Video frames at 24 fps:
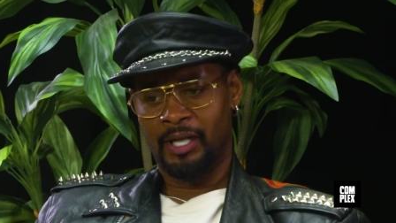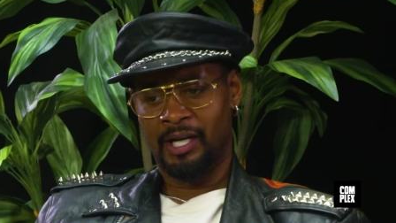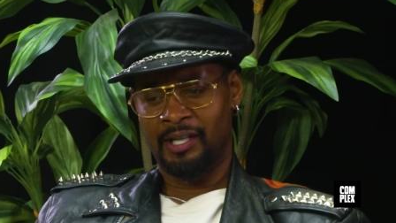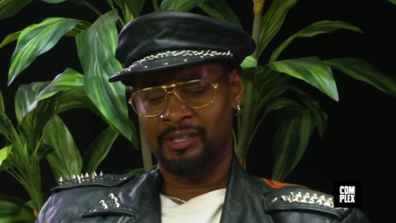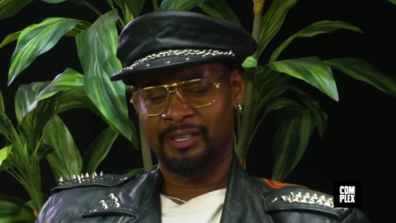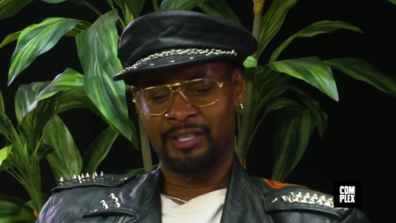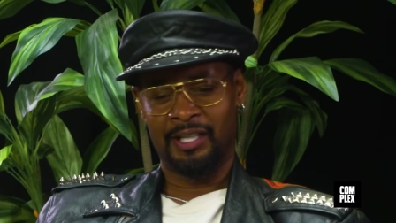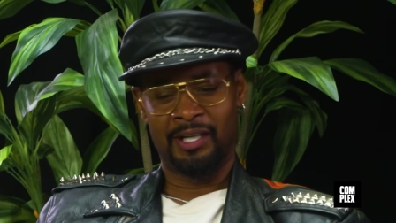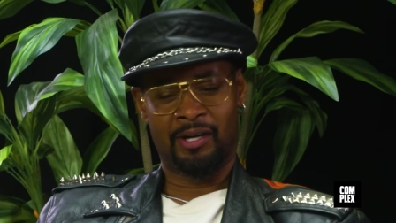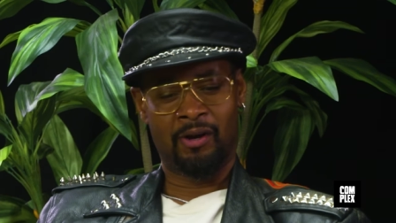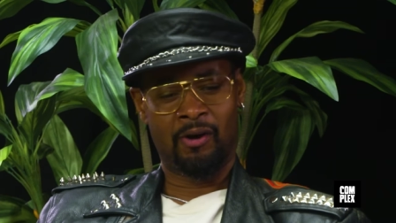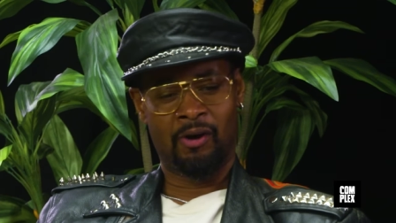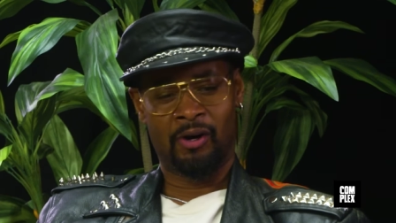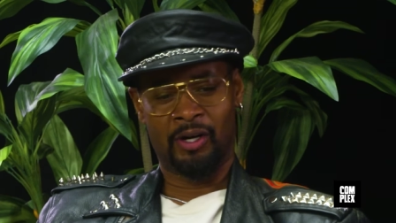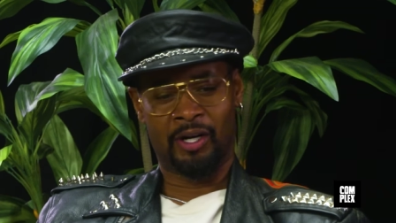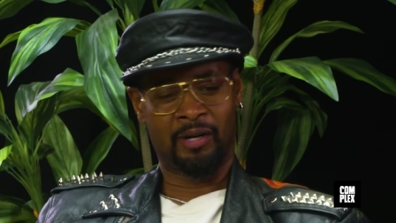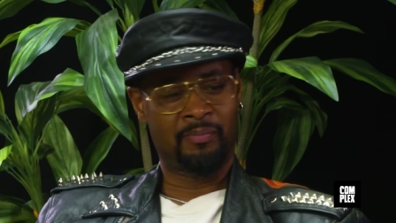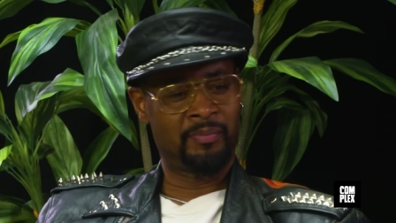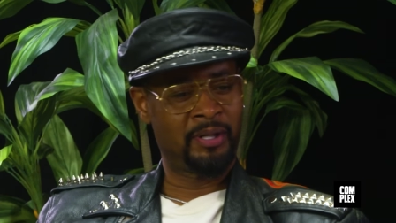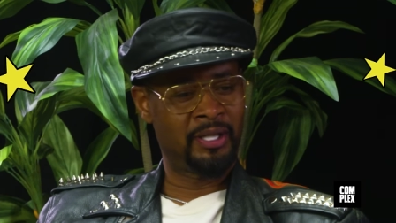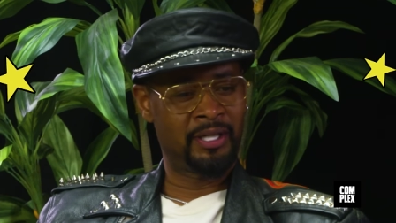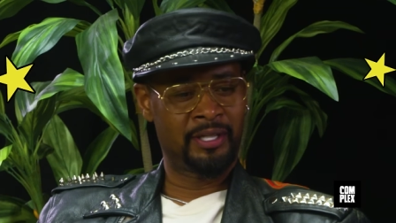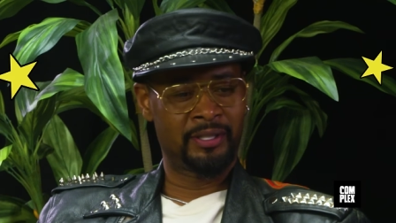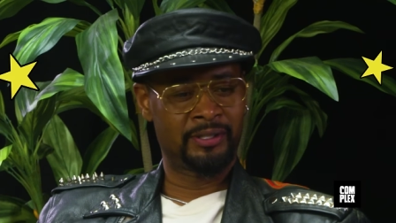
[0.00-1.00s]
I think all
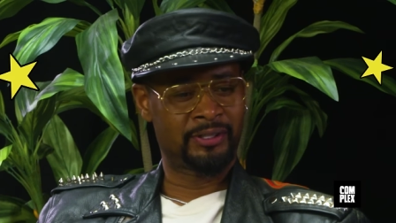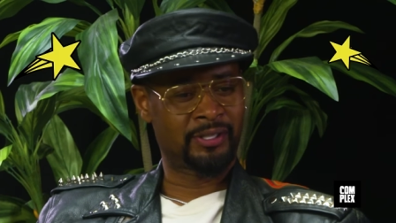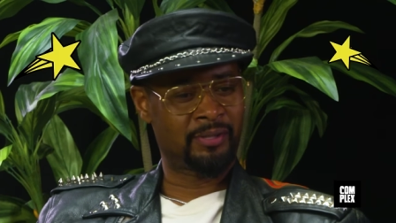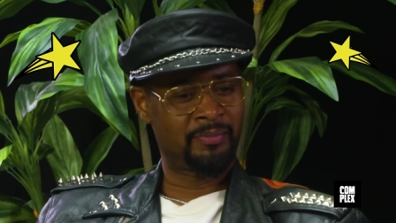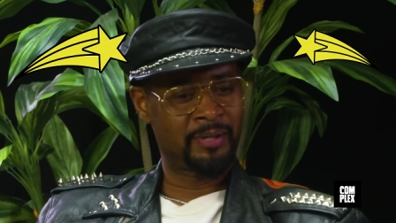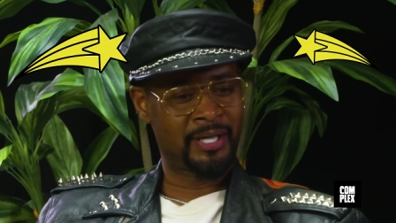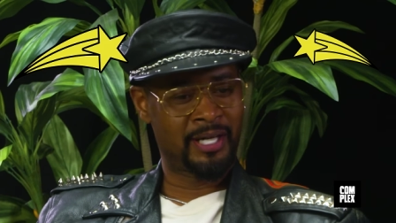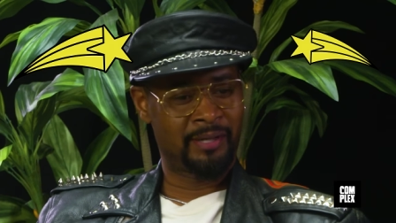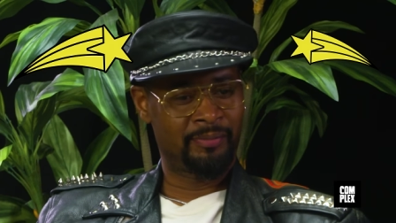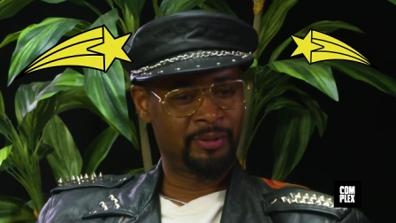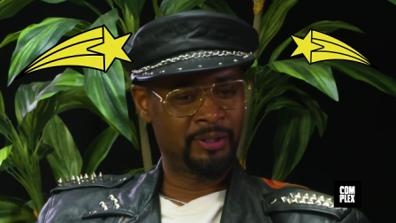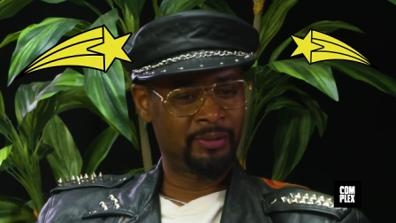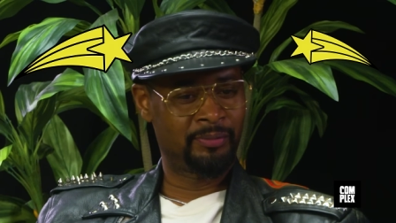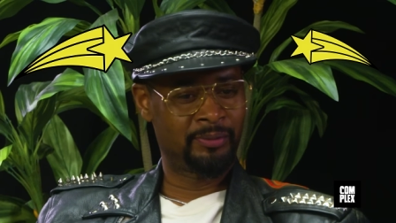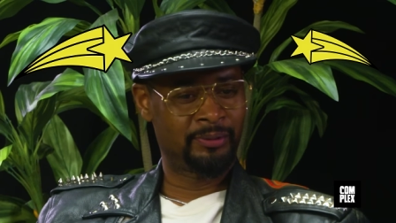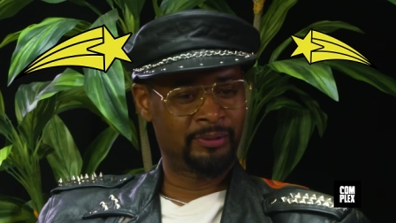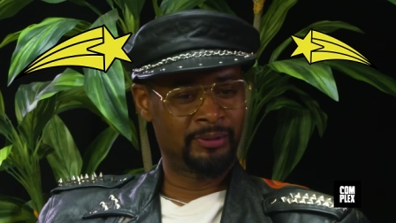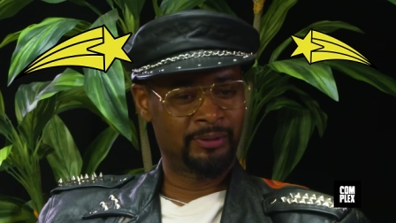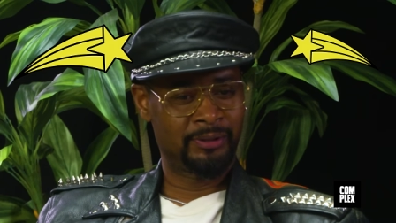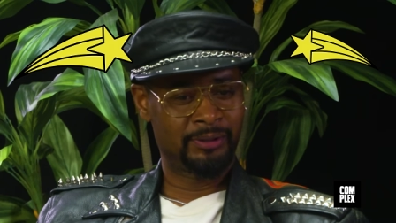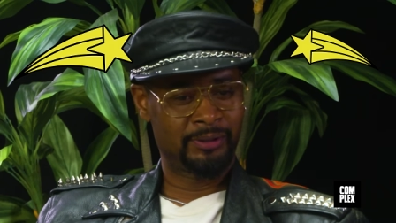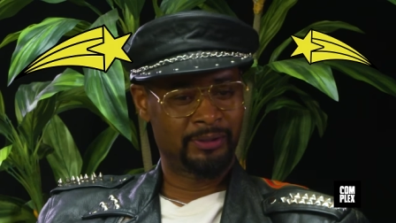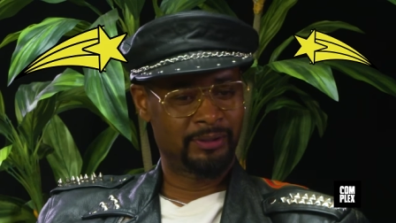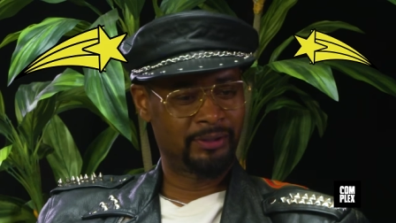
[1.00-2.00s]
comedians are bad
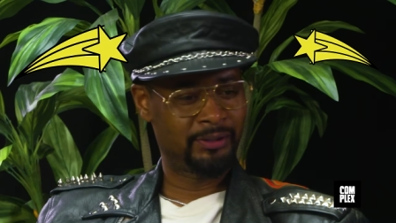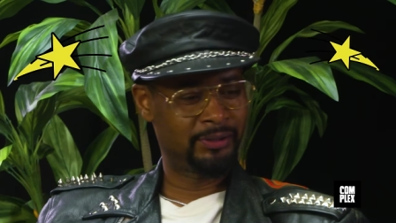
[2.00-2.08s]
people.